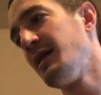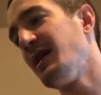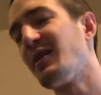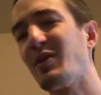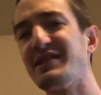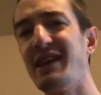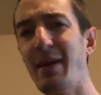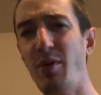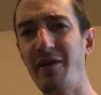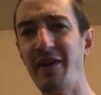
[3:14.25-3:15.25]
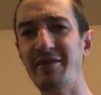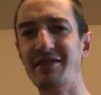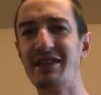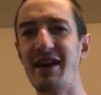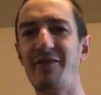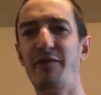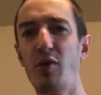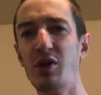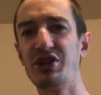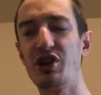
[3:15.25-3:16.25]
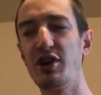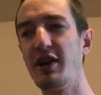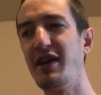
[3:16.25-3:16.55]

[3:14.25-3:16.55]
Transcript: Anyways, 9.5 out of 10 for sure.